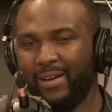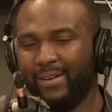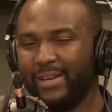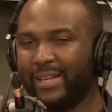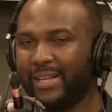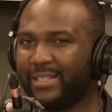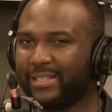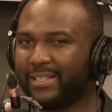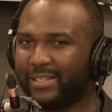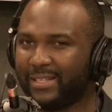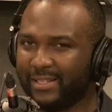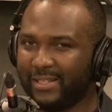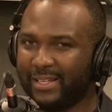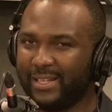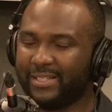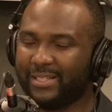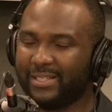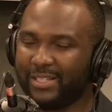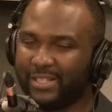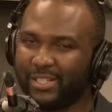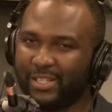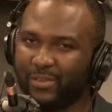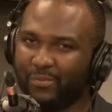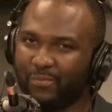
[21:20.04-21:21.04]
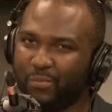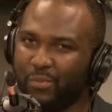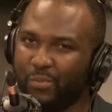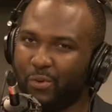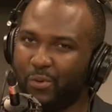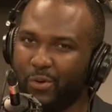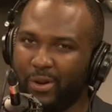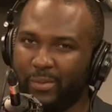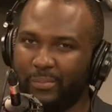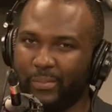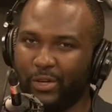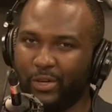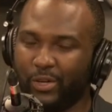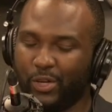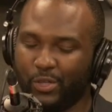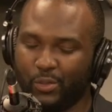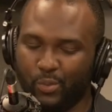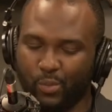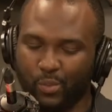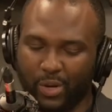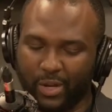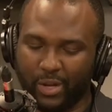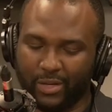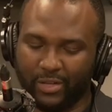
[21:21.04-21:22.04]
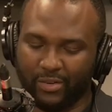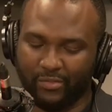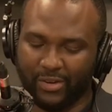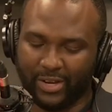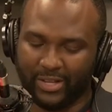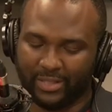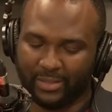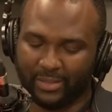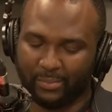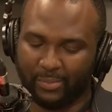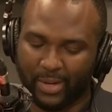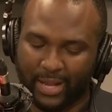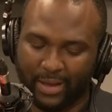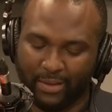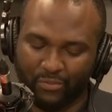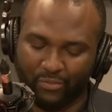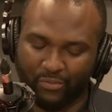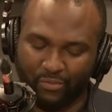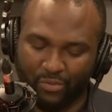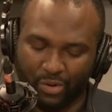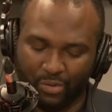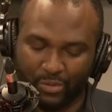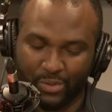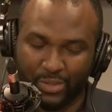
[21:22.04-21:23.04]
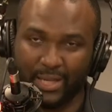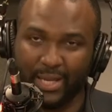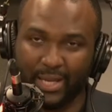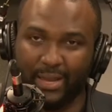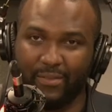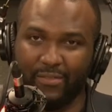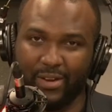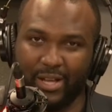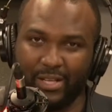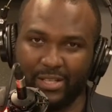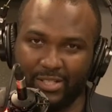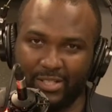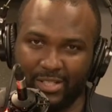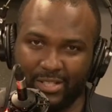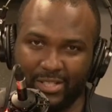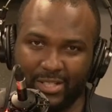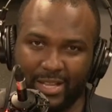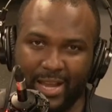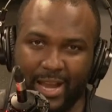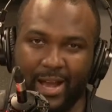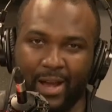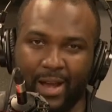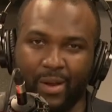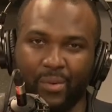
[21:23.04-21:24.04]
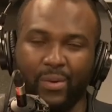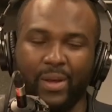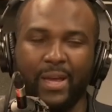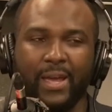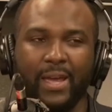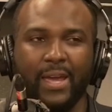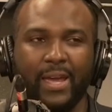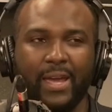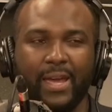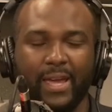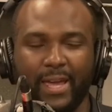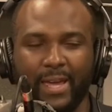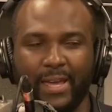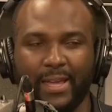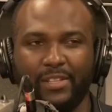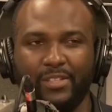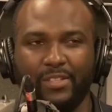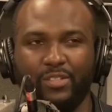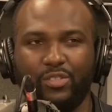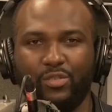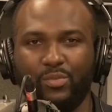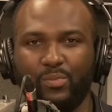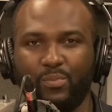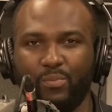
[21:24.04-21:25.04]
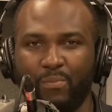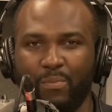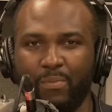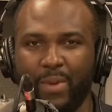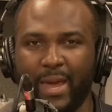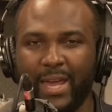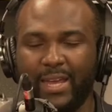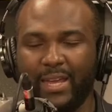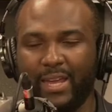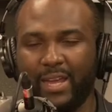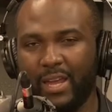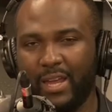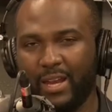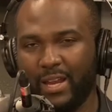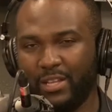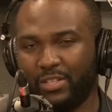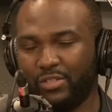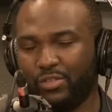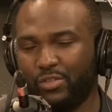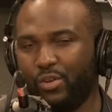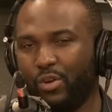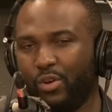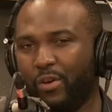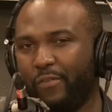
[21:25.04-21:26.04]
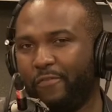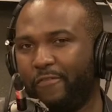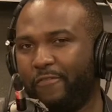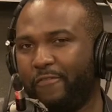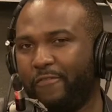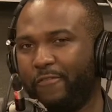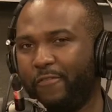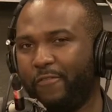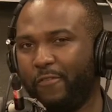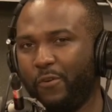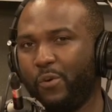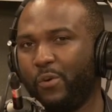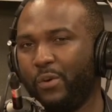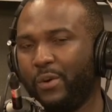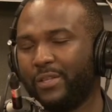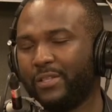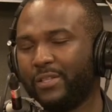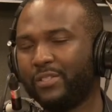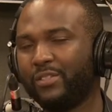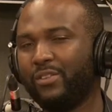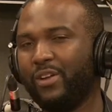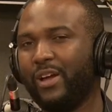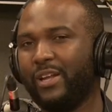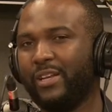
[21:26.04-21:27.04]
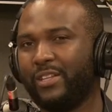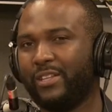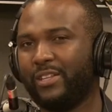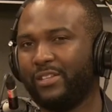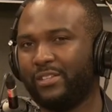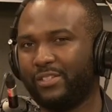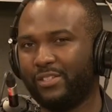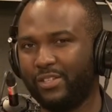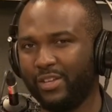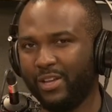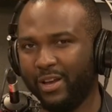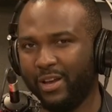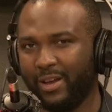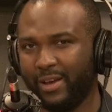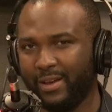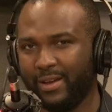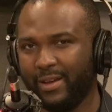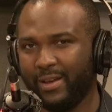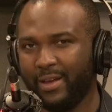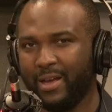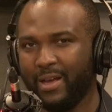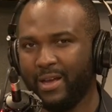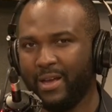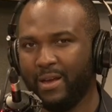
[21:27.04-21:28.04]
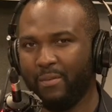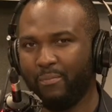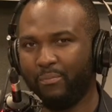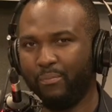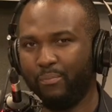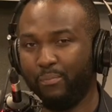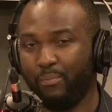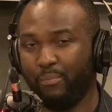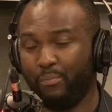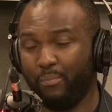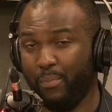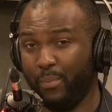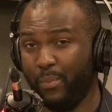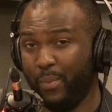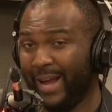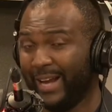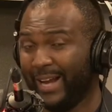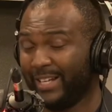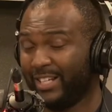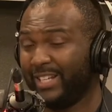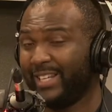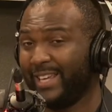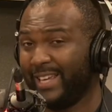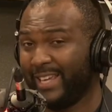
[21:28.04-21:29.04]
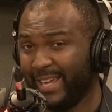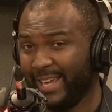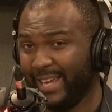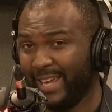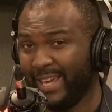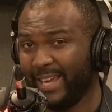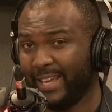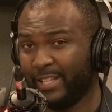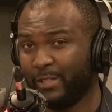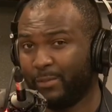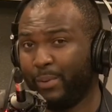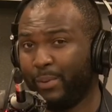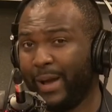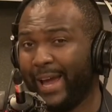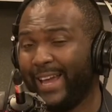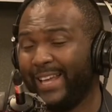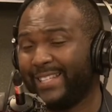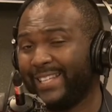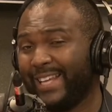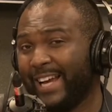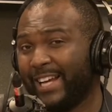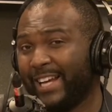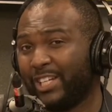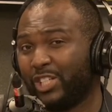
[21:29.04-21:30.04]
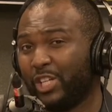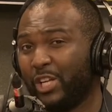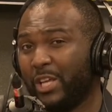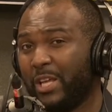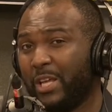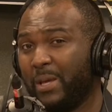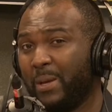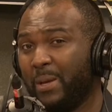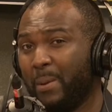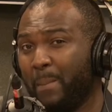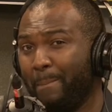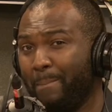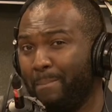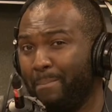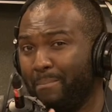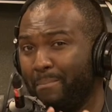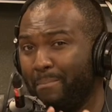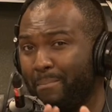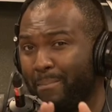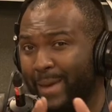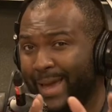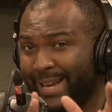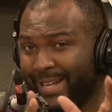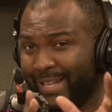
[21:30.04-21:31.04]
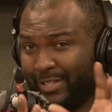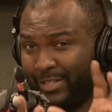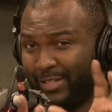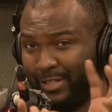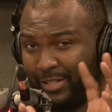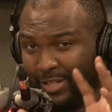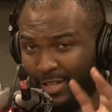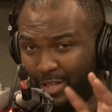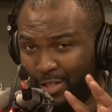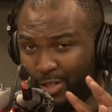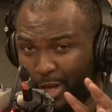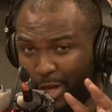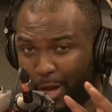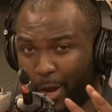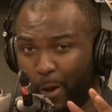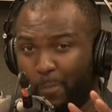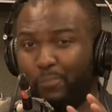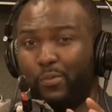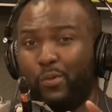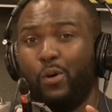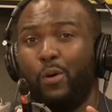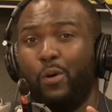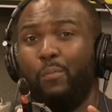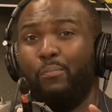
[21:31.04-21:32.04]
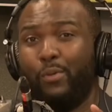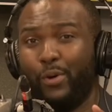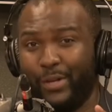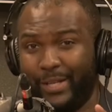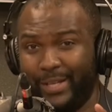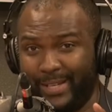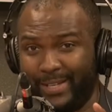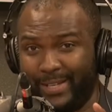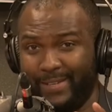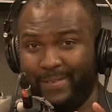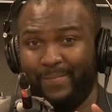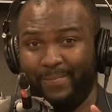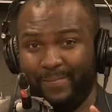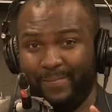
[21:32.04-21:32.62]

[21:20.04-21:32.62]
yeah. listen, this is important because what the recipe that Ronald's given us just now is yes. making, it's not food, it's not a dessert. Actually, no. it is, but it's no. actually medicine to help your body.